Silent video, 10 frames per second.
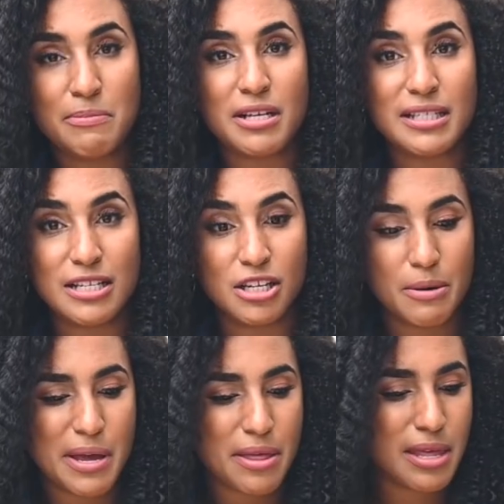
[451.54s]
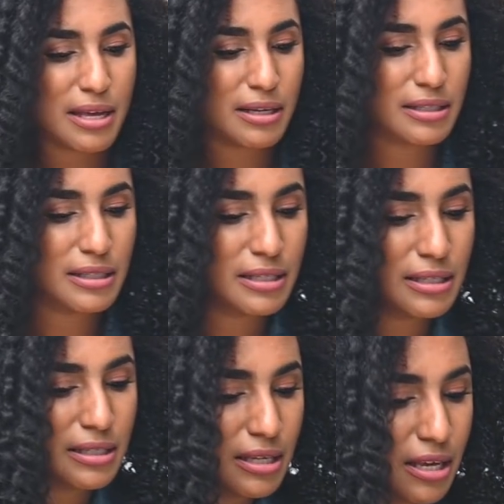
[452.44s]
mask is actually gonna be a thicker
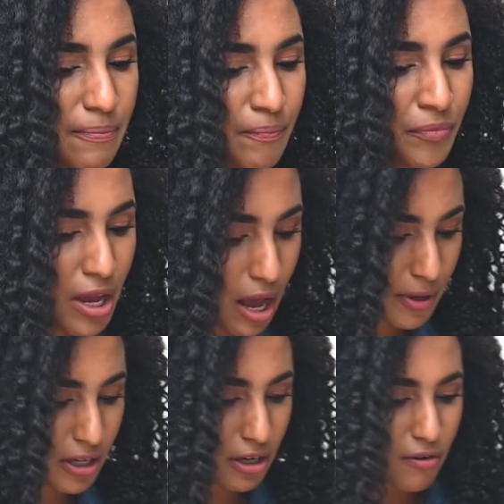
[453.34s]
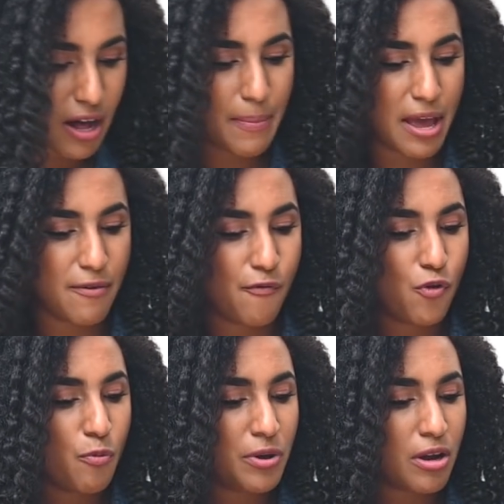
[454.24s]
consistency. I'm gonna grab a
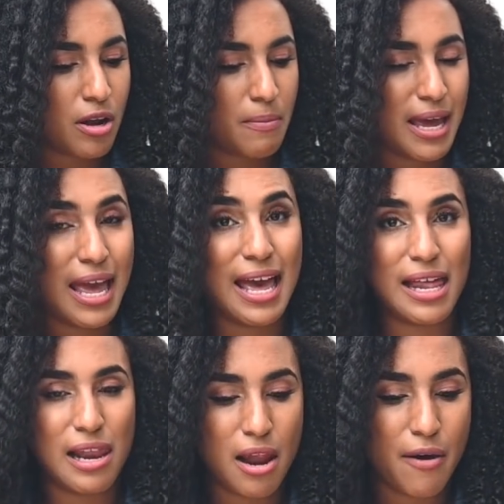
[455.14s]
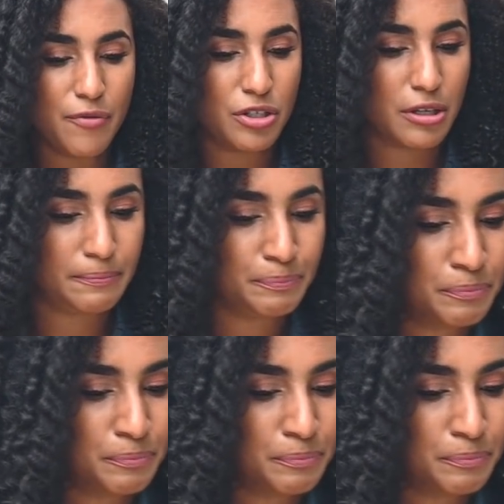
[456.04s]
full banana. My hair loves